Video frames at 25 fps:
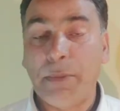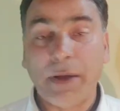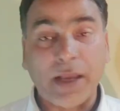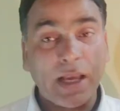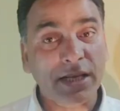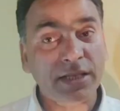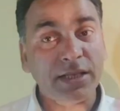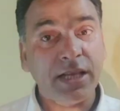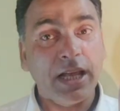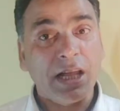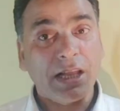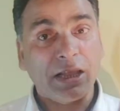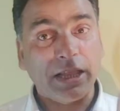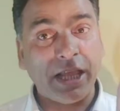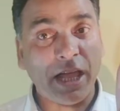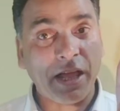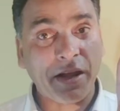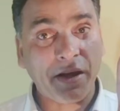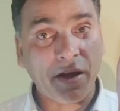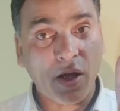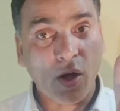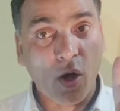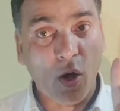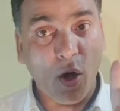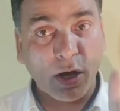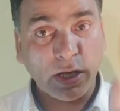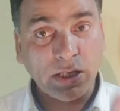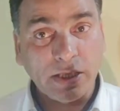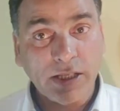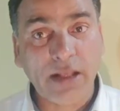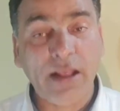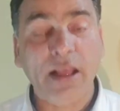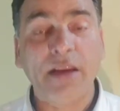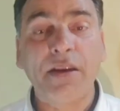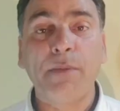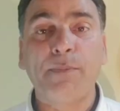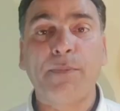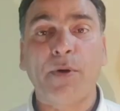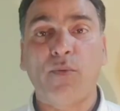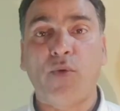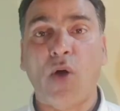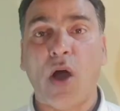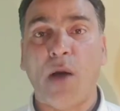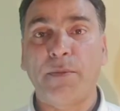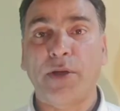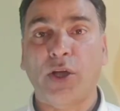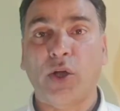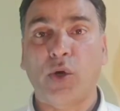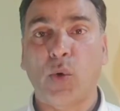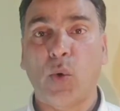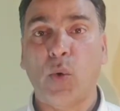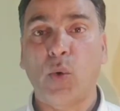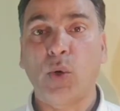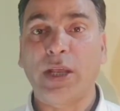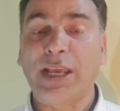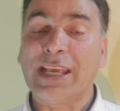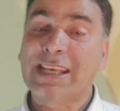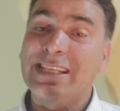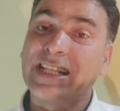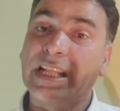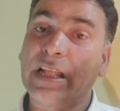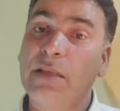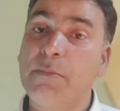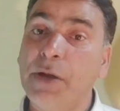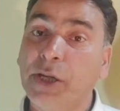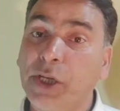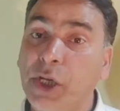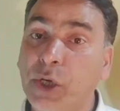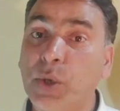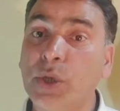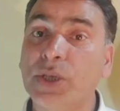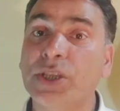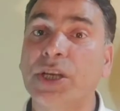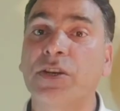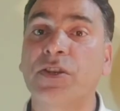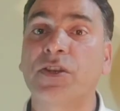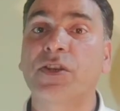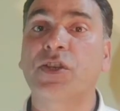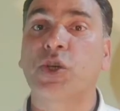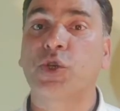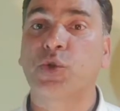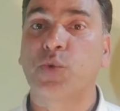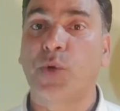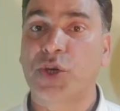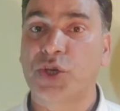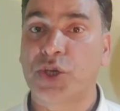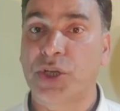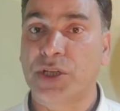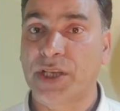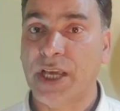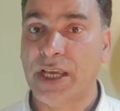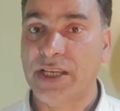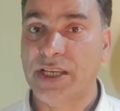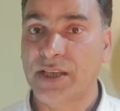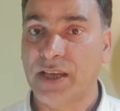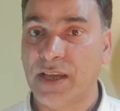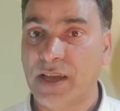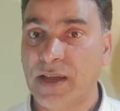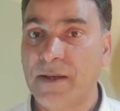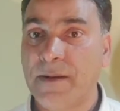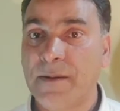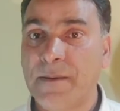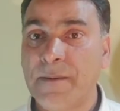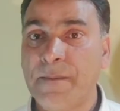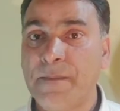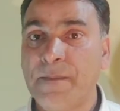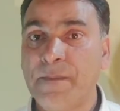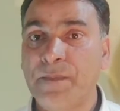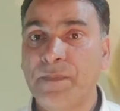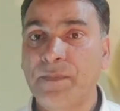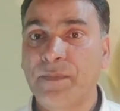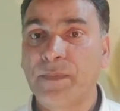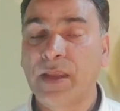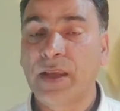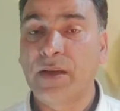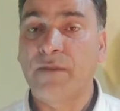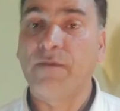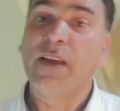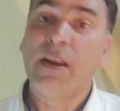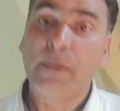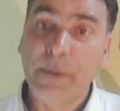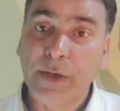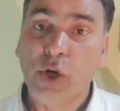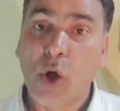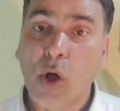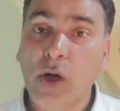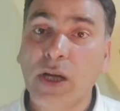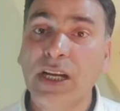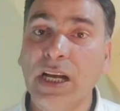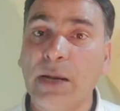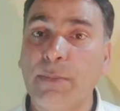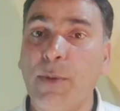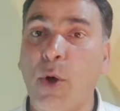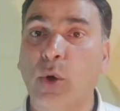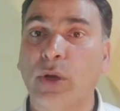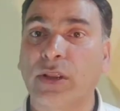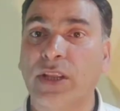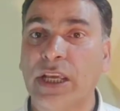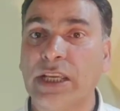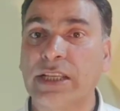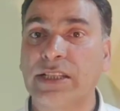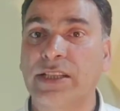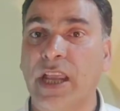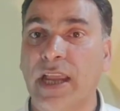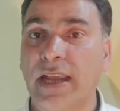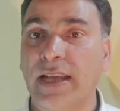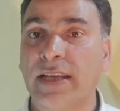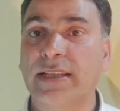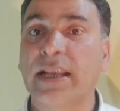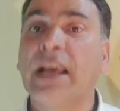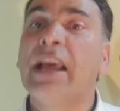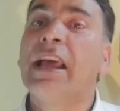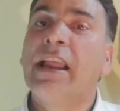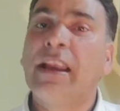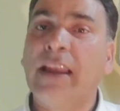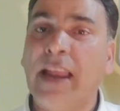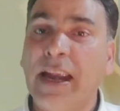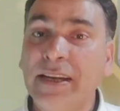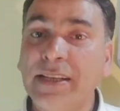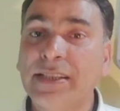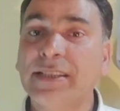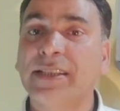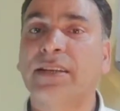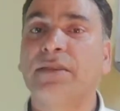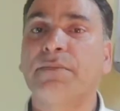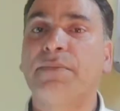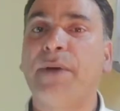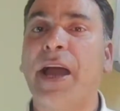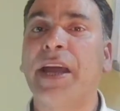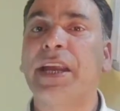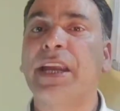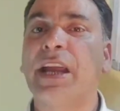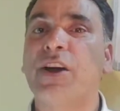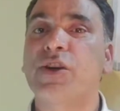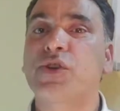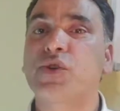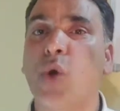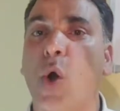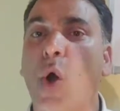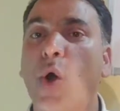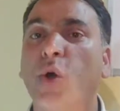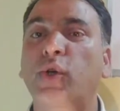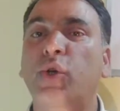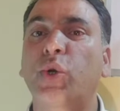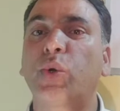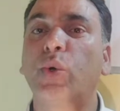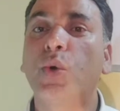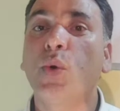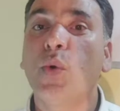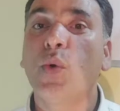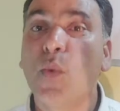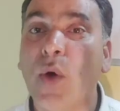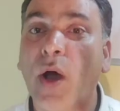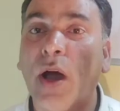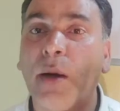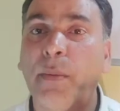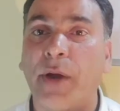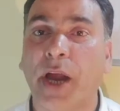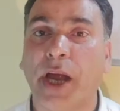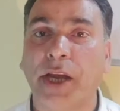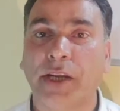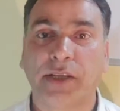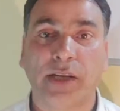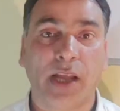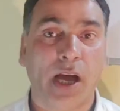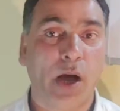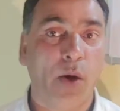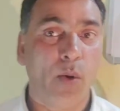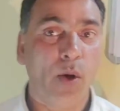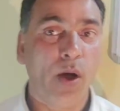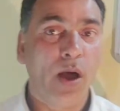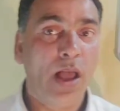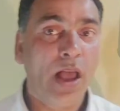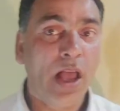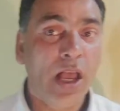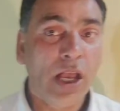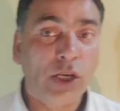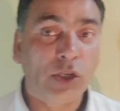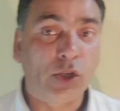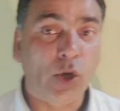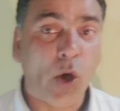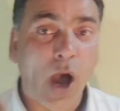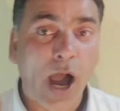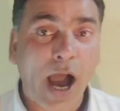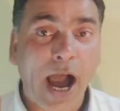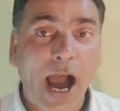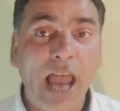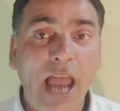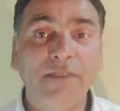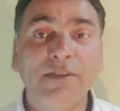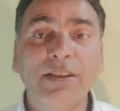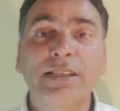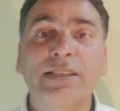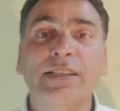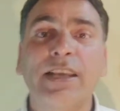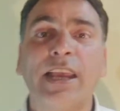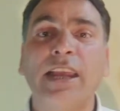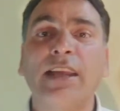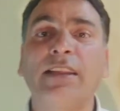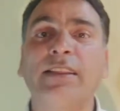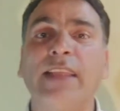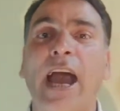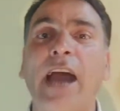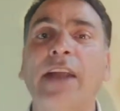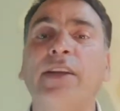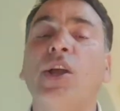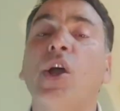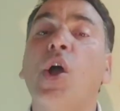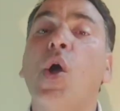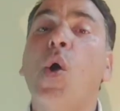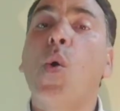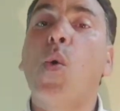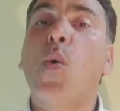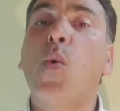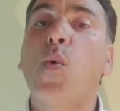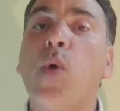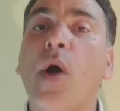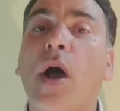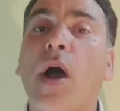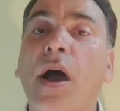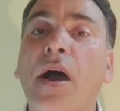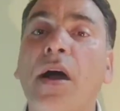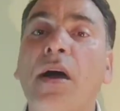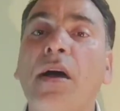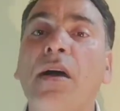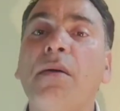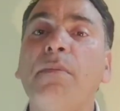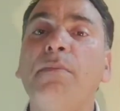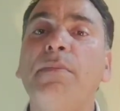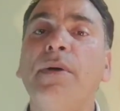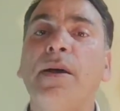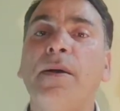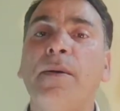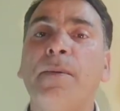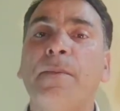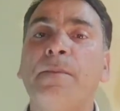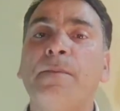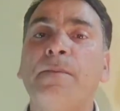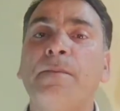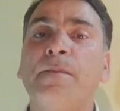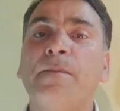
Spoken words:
because their auxiliary performing role is limited to certain situations, I say. We'll be talking about these things. Let's confine our talk to verb right now. So I was saying that verb